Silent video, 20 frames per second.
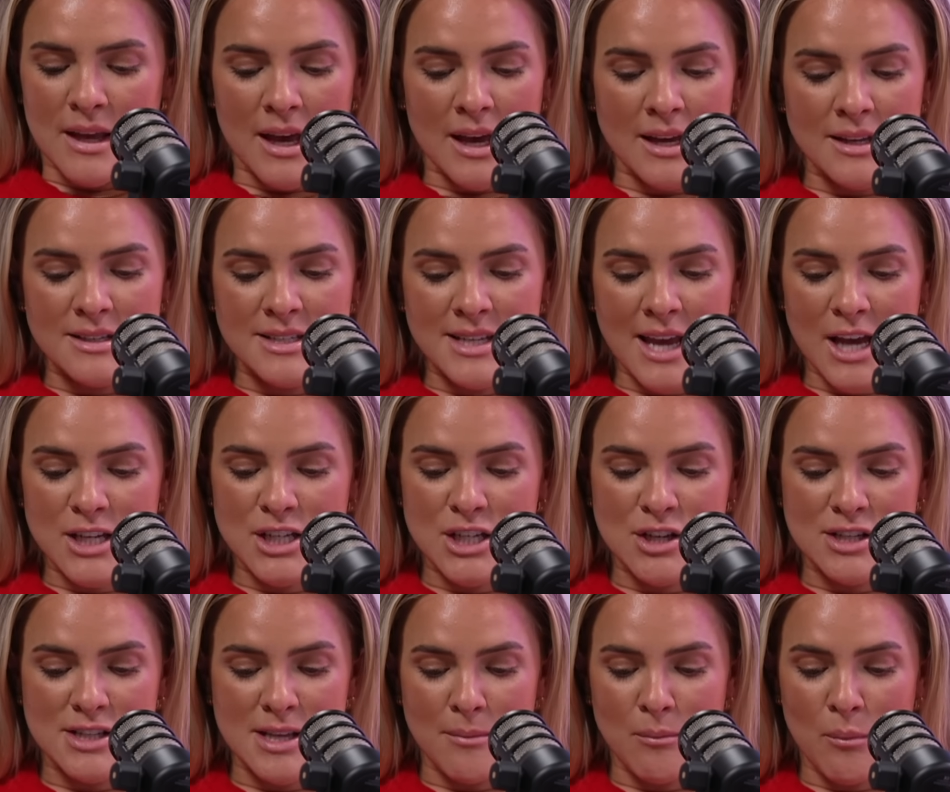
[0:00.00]
And yeah, she
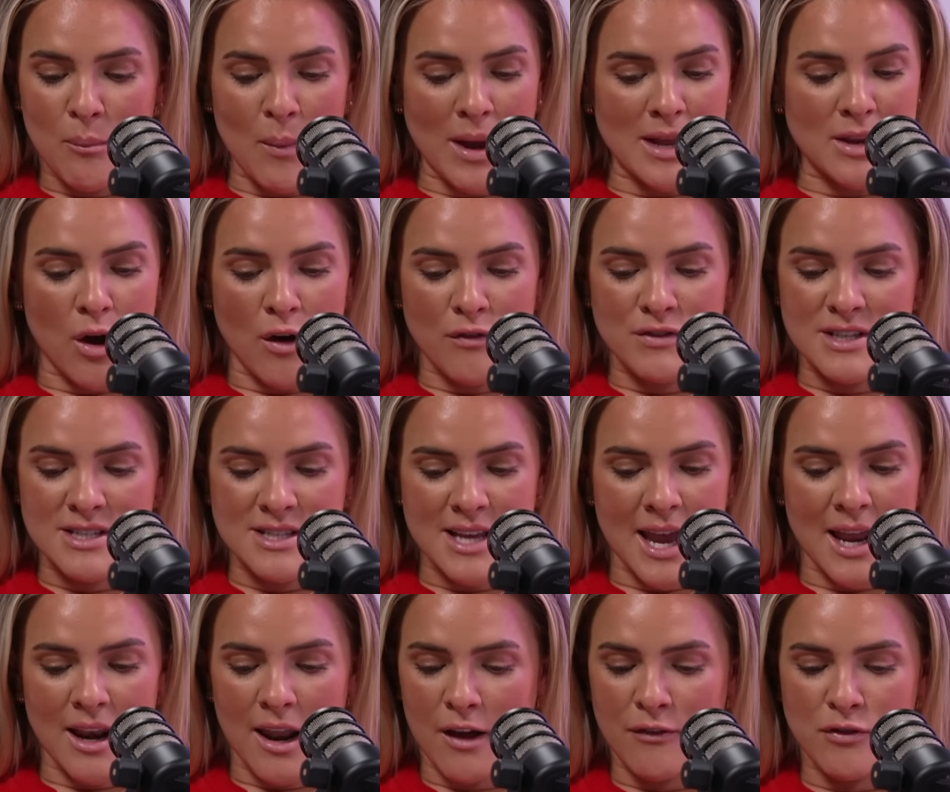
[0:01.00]
just then went off to
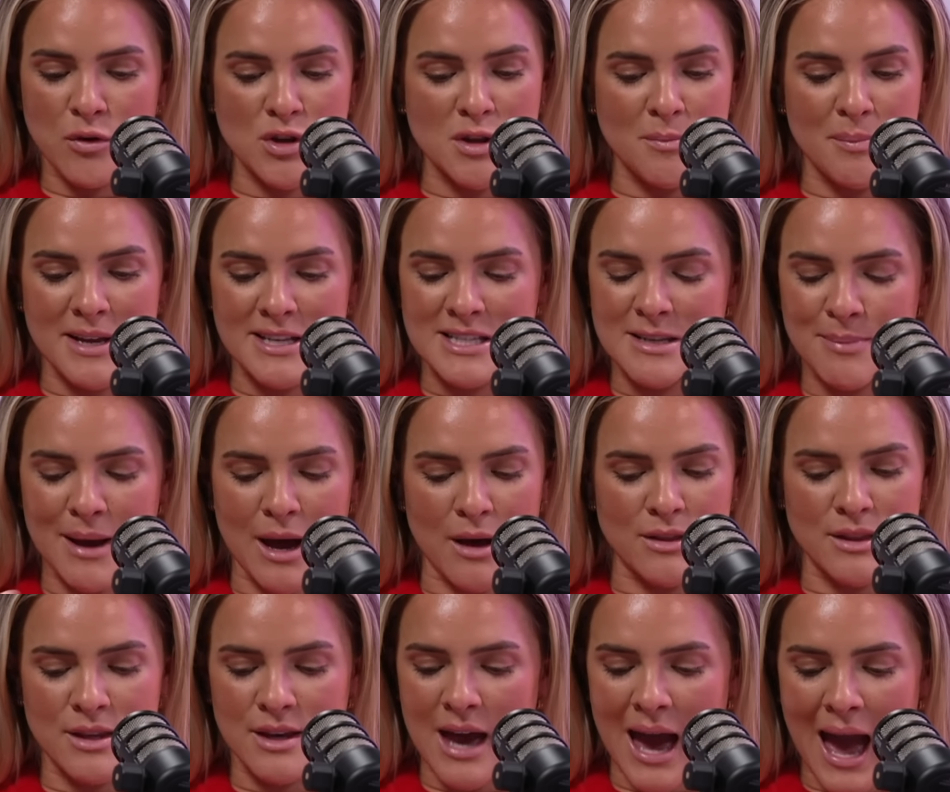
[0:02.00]
say like a few other bits
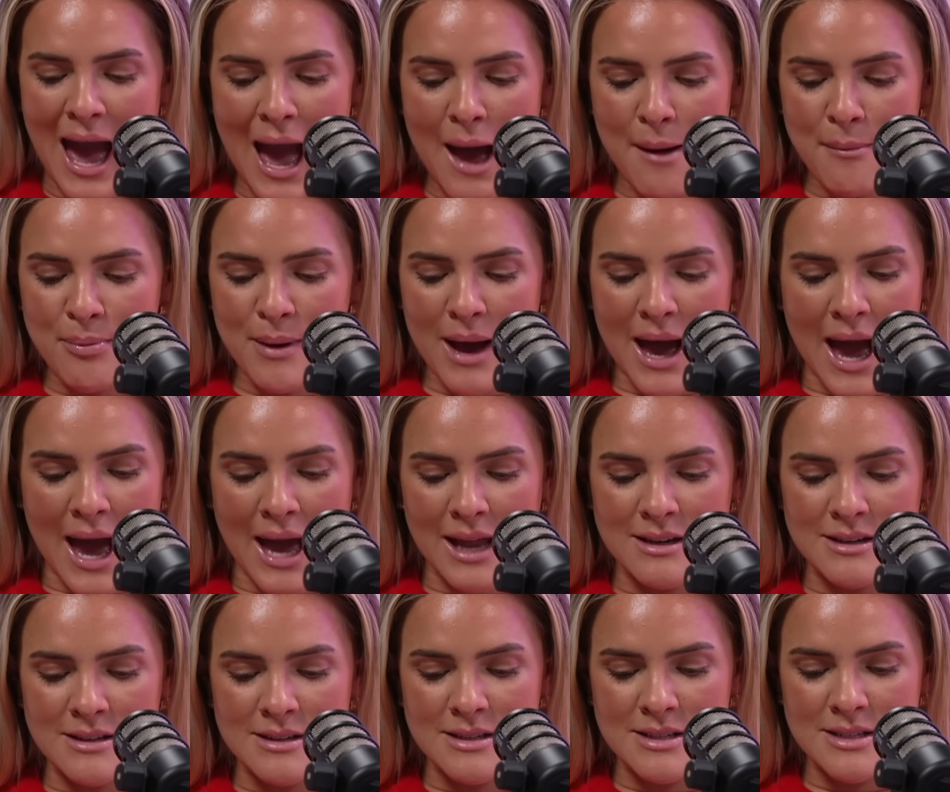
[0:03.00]
about the app,
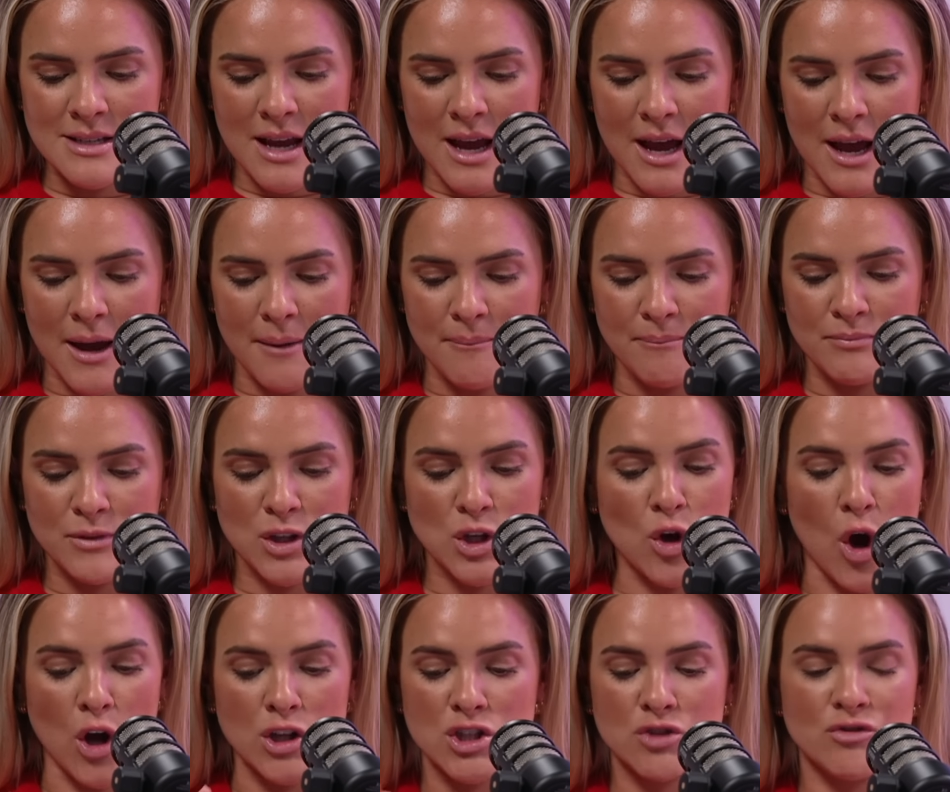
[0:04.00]
and um, you
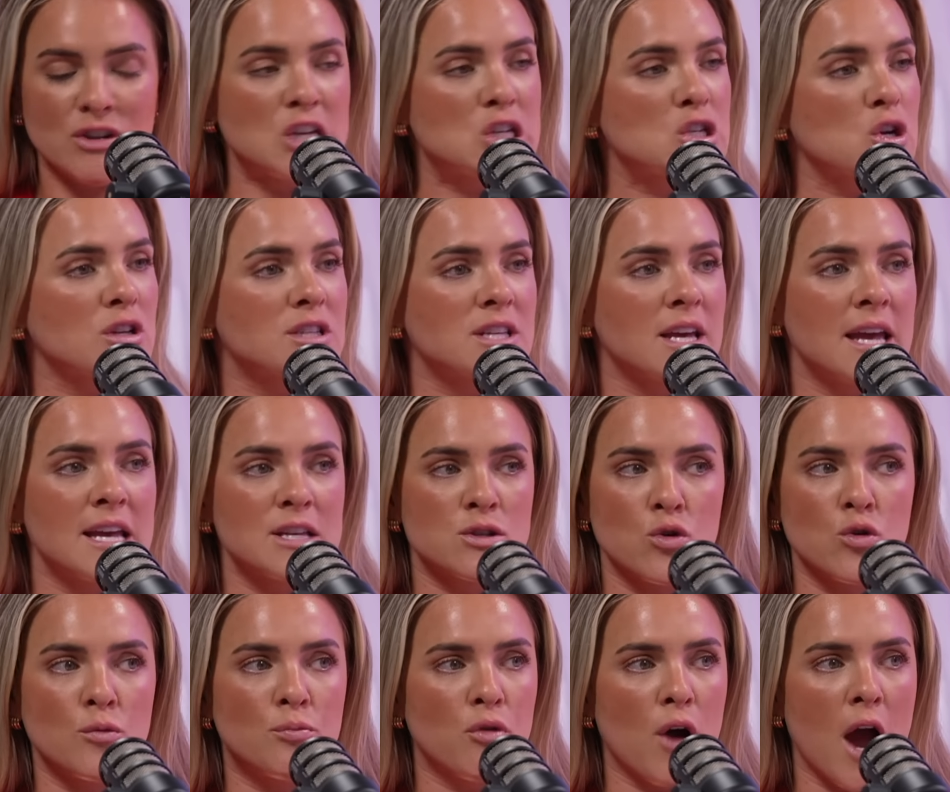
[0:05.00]
can't screenshot it. It's
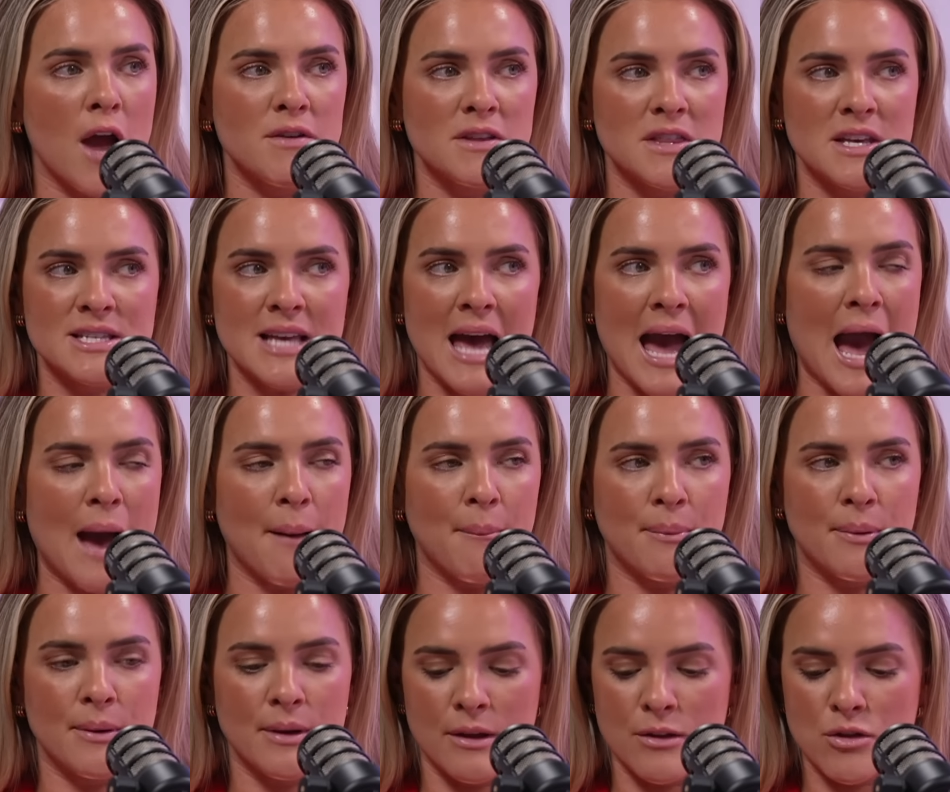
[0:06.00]
all private. This
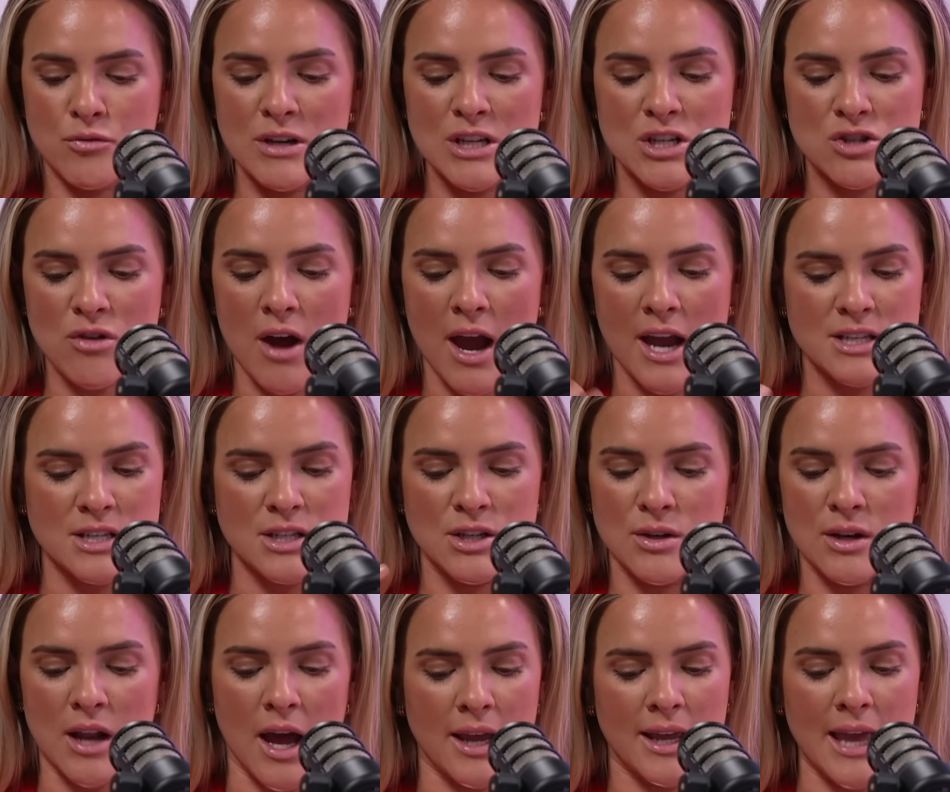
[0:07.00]
app, three strikes and
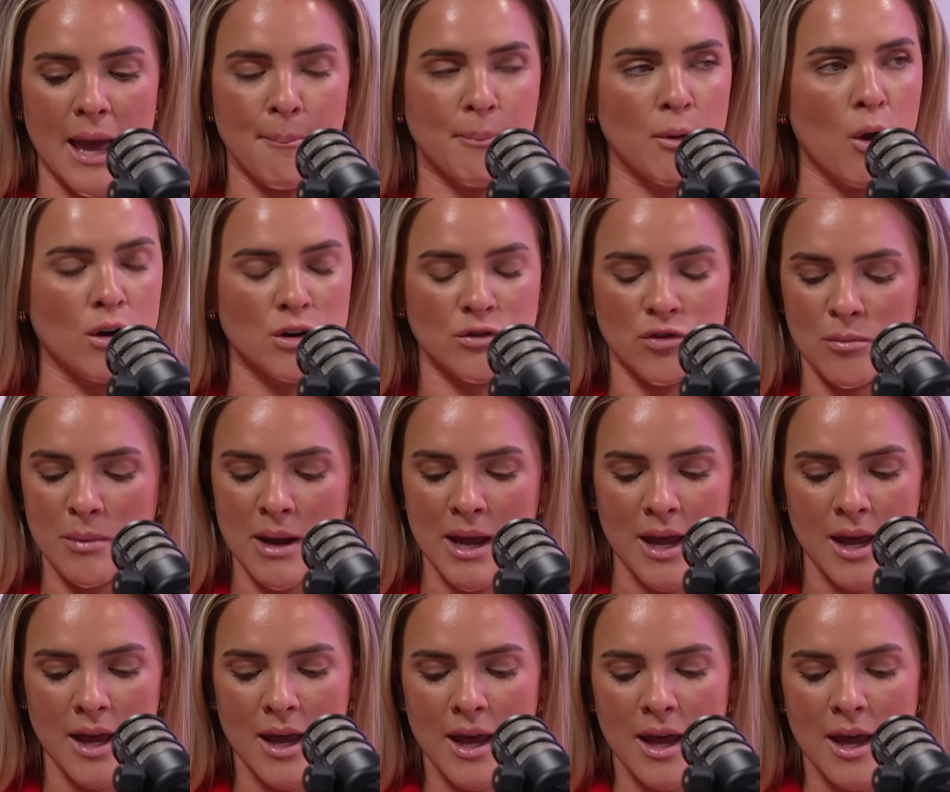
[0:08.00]
you like get blocked from it.